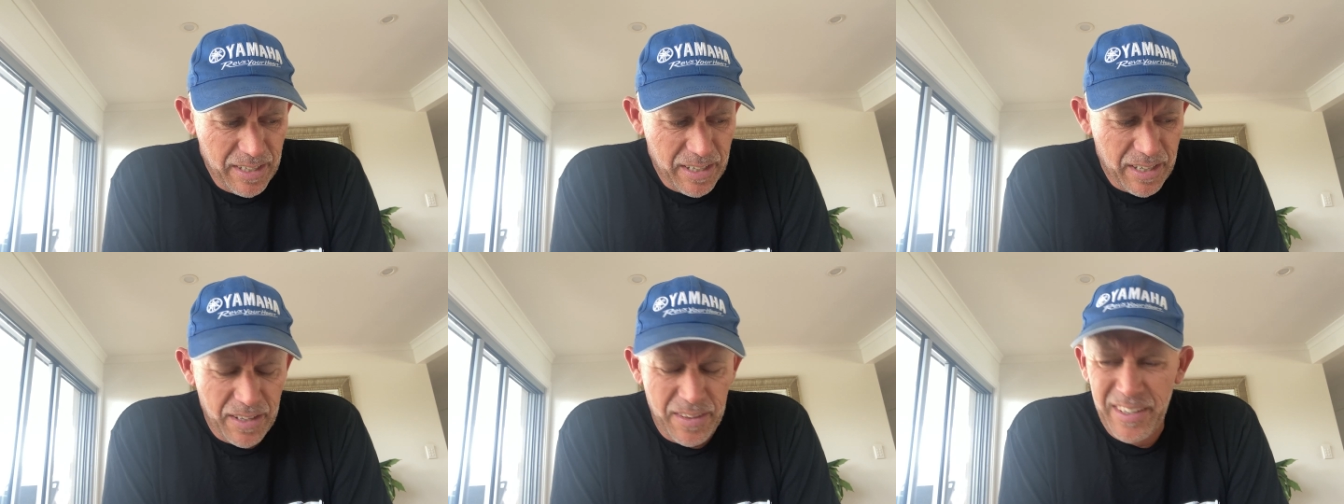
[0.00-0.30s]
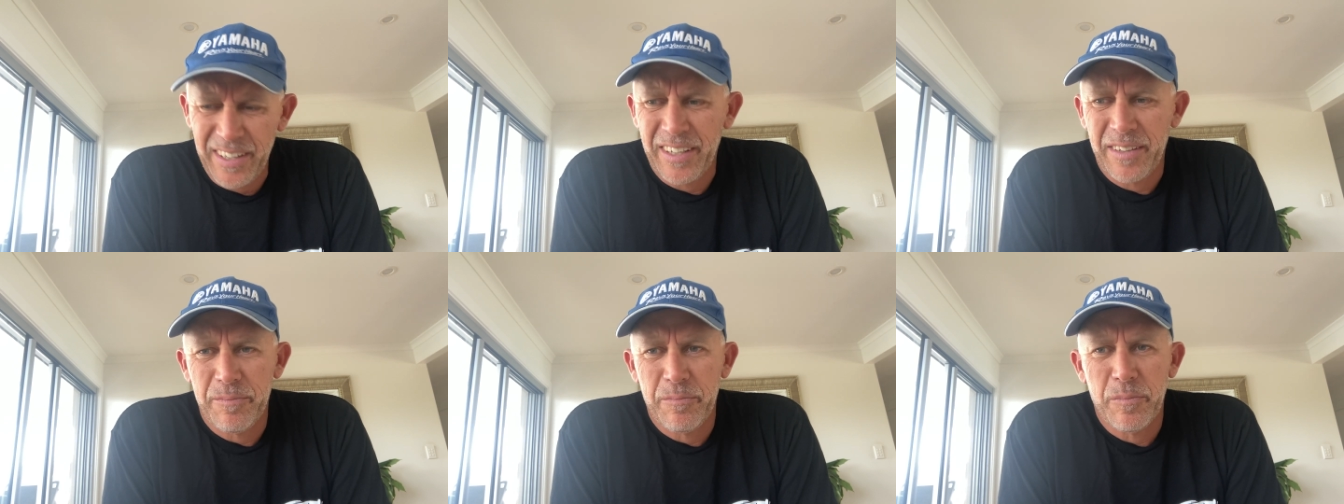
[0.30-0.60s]
I
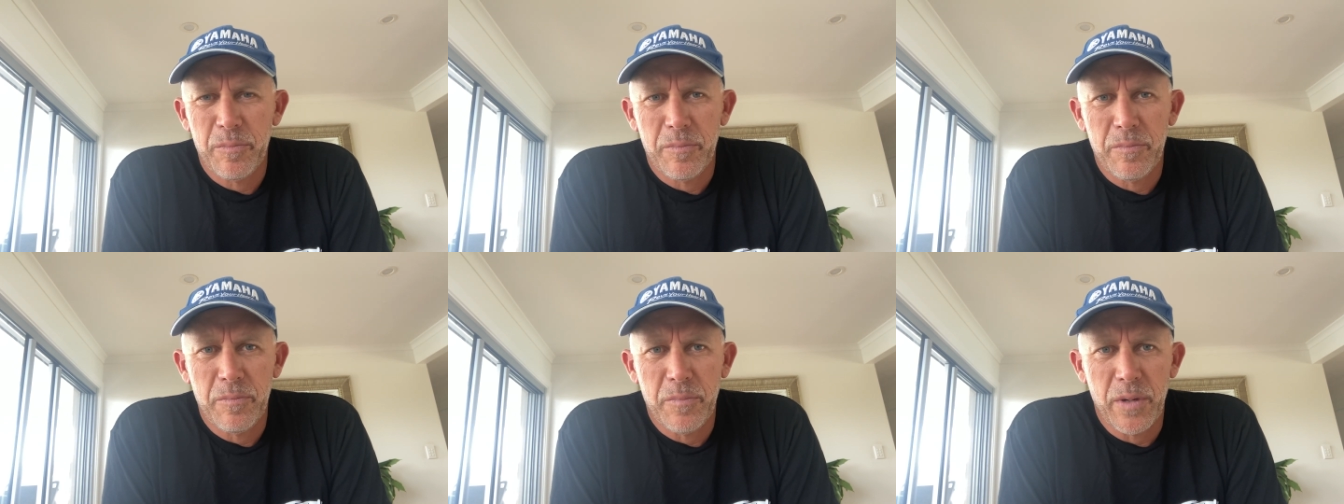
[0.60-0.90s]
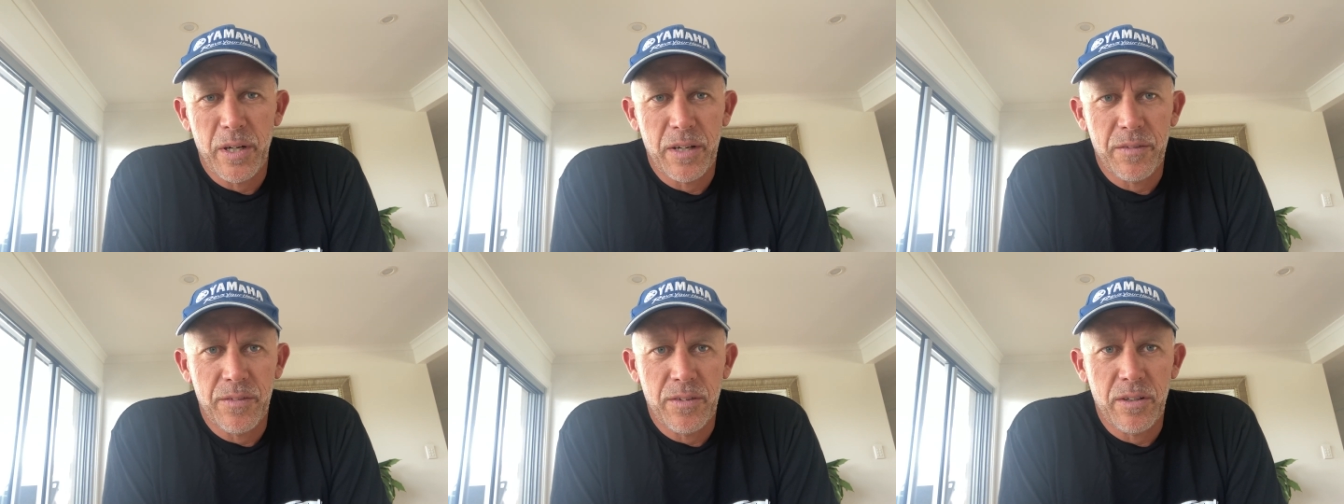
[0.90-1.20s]
think
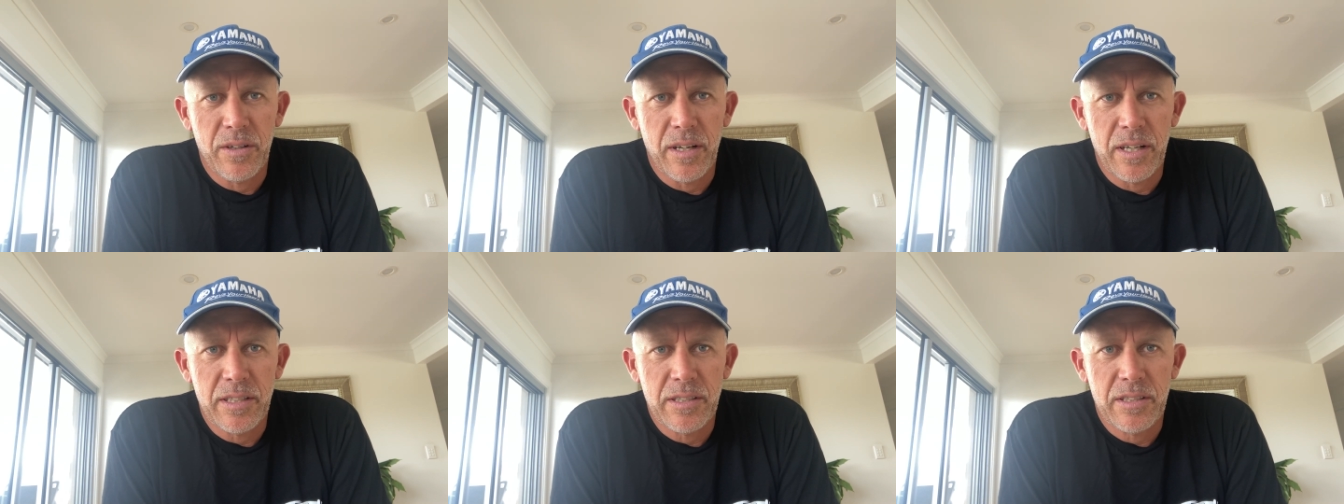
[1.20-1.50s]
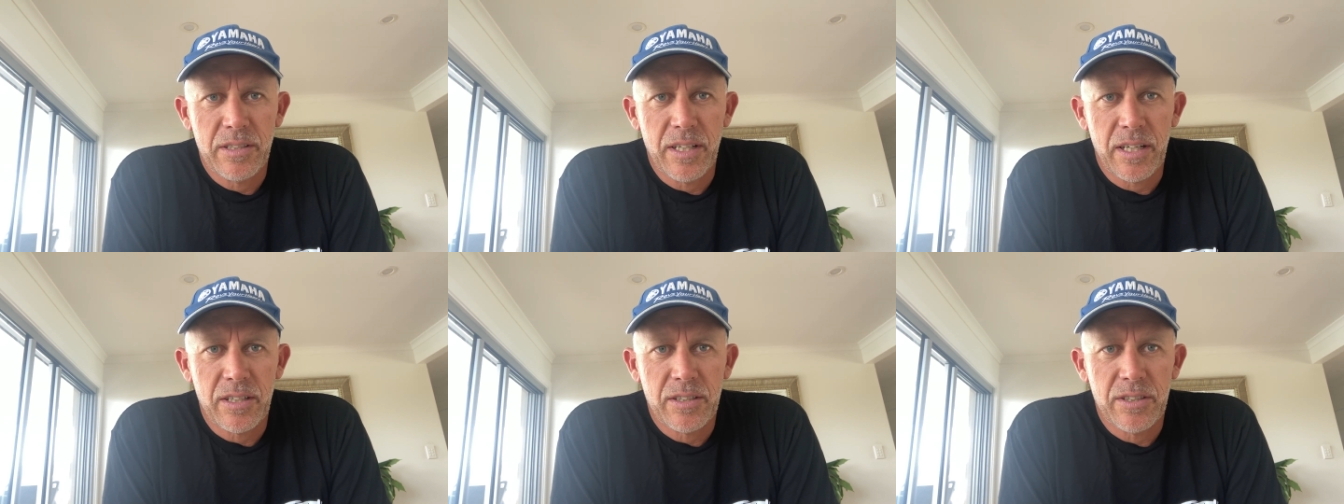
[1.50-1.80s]
might even do less
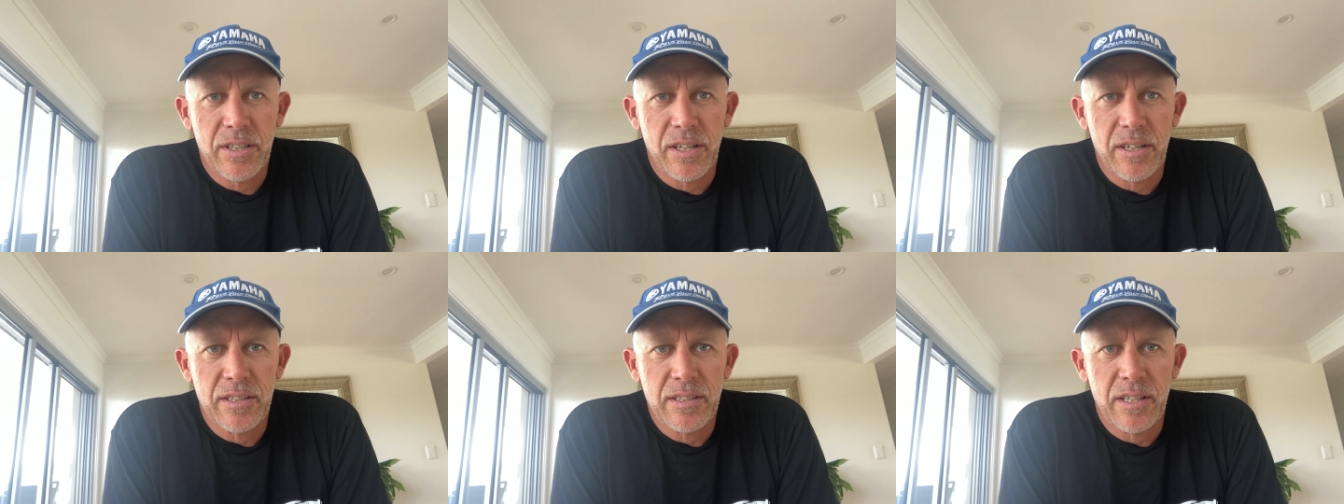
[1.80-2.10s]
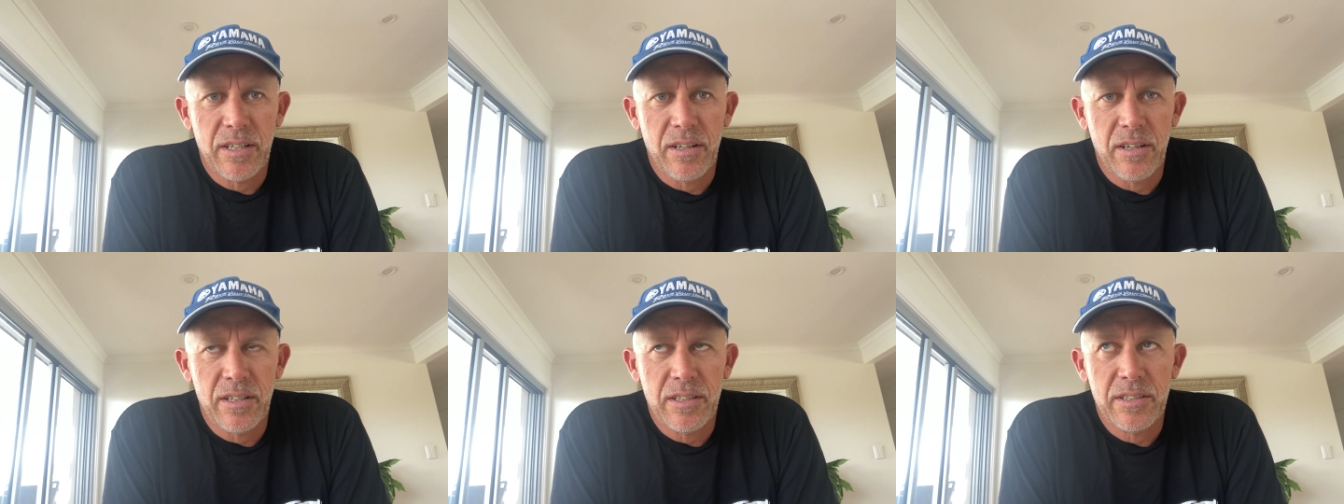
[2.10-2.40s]
jack charters
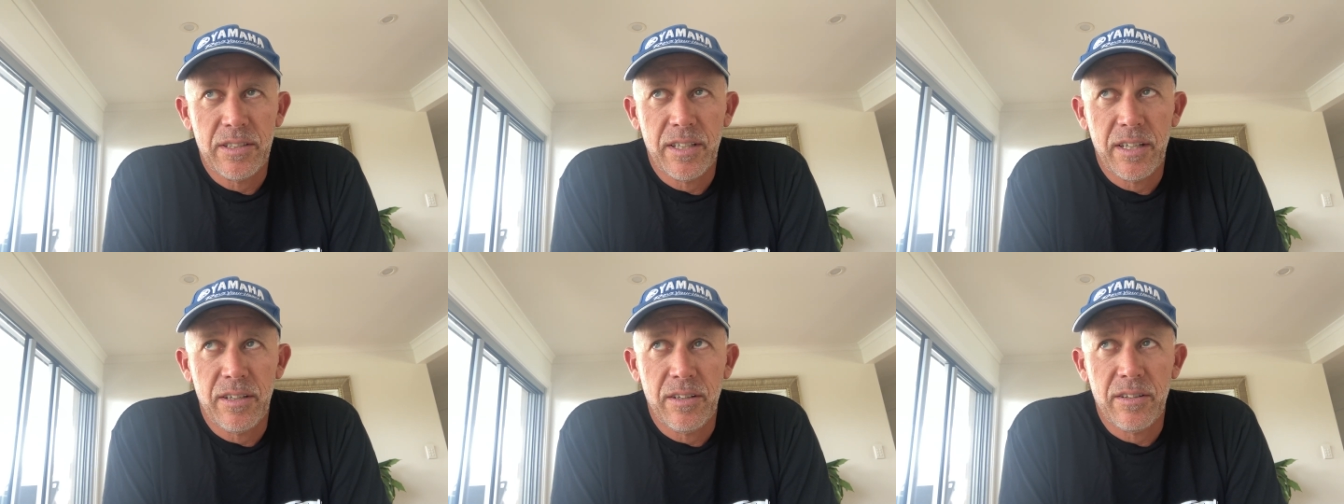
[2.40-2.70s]
than last year.